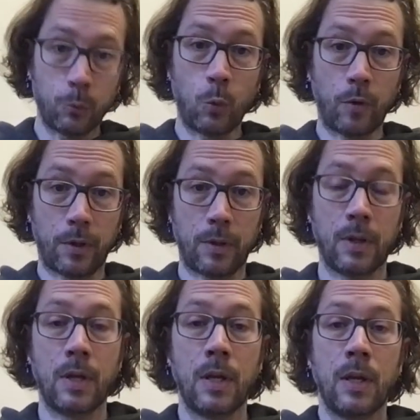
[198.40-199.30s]
move on.
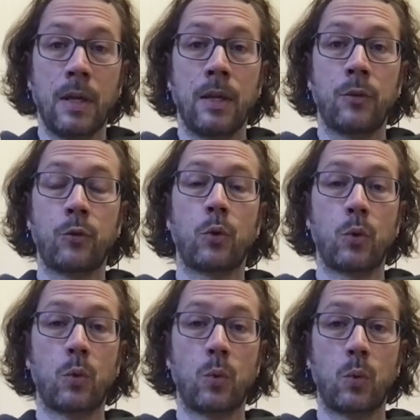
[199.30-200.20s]

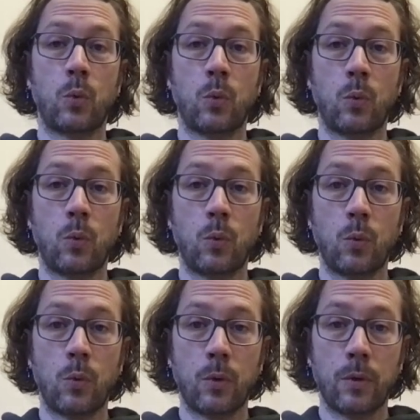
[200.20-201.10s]
So
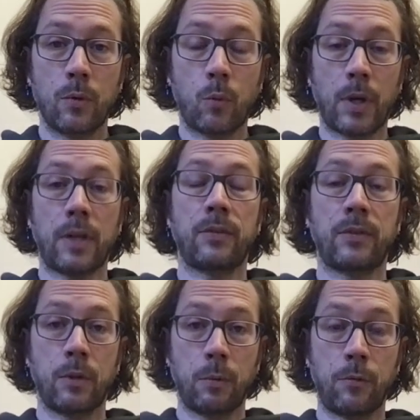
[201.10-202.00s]
what I
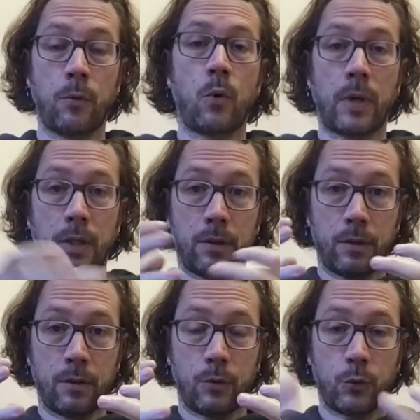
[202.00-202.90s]
said before, that
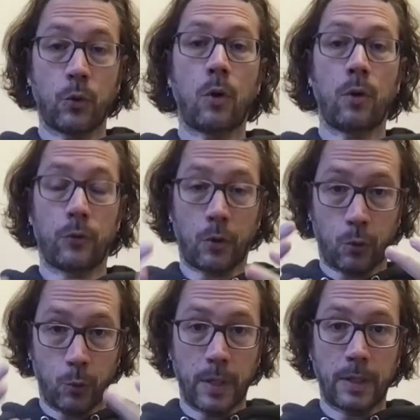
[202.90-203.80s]
stars are
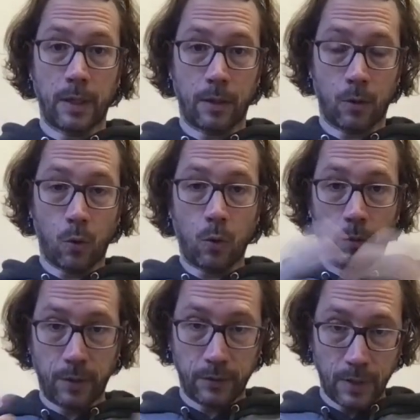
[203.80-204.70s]
creating all
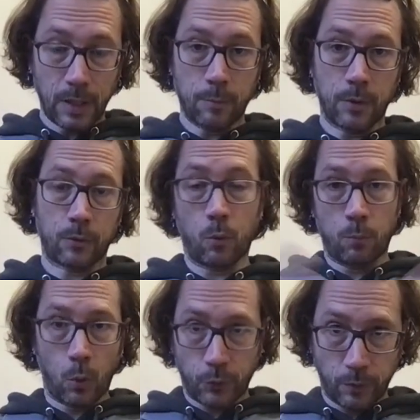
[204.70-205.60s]
of these elements, or
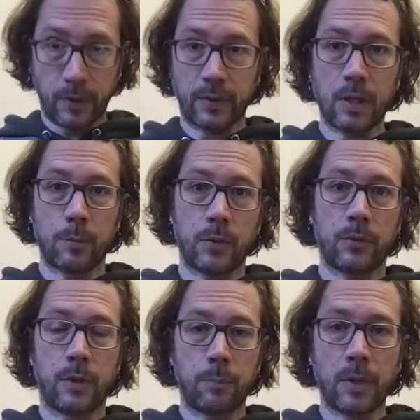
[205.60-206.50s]
most of these
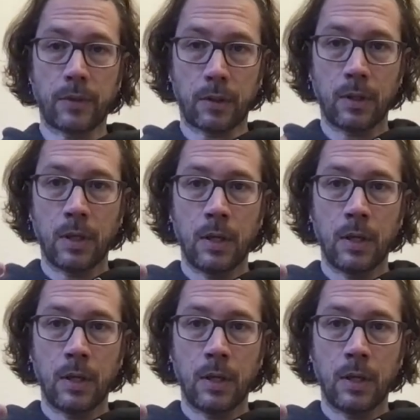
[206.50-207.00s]
elements, it means that